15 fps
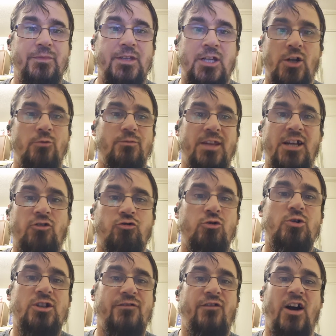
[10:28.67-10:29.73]
You know, they
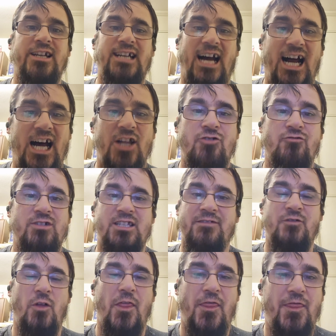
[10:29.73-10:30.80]
crucified hundreds,
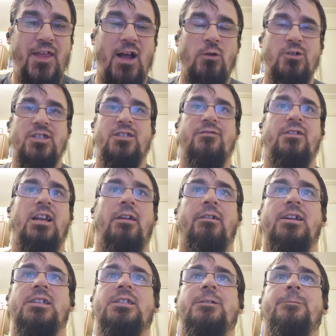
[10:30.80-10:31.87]
if not thousands, of
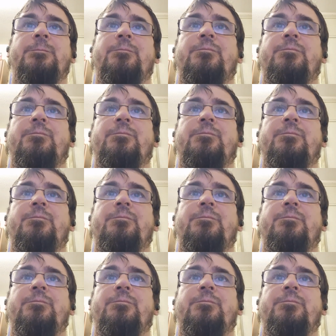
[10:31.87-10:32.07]
clerics.